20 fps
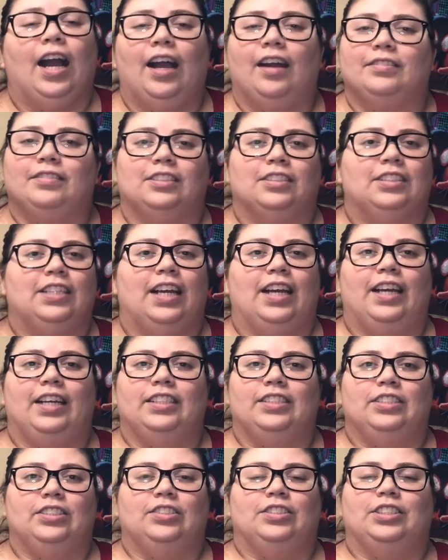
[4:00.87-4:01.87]
After
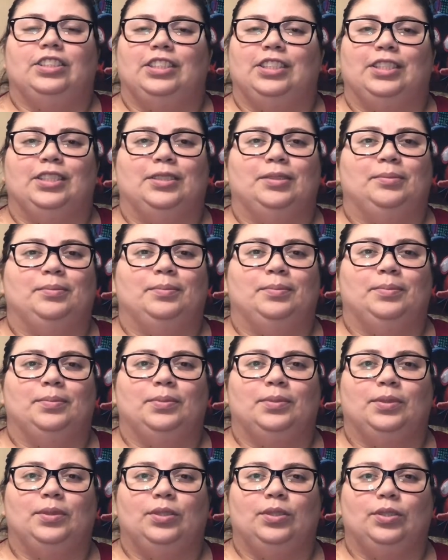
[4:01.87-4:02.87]
that, you see
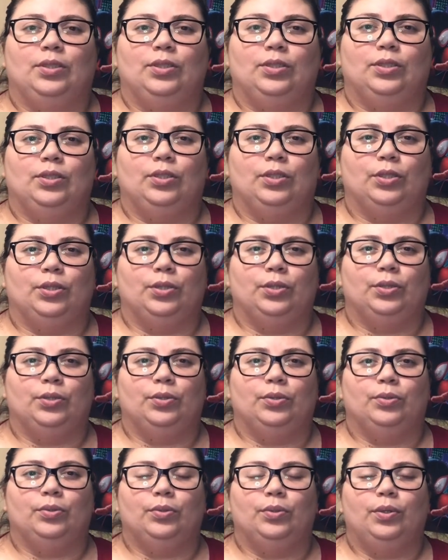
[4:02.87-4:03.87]
him
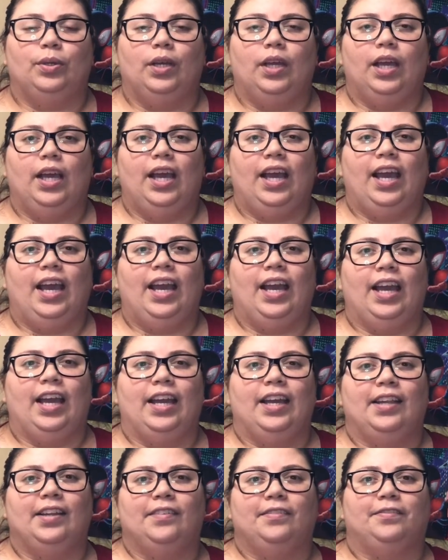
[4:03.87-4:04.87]
go
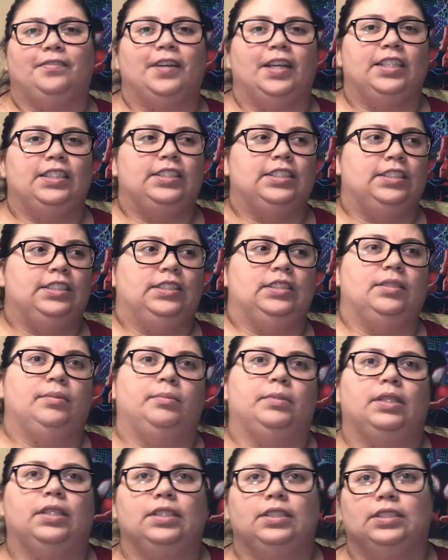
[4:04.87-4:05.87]
and fight these
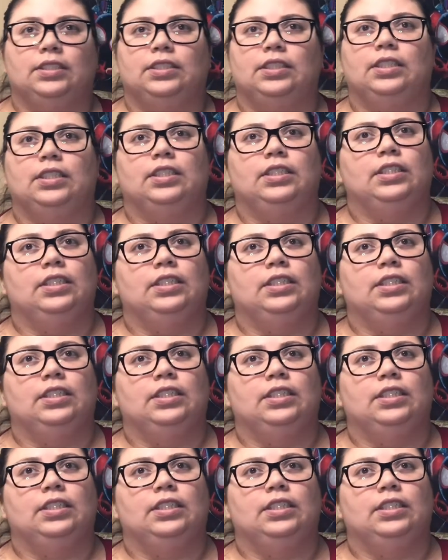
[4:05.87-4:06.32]
demons.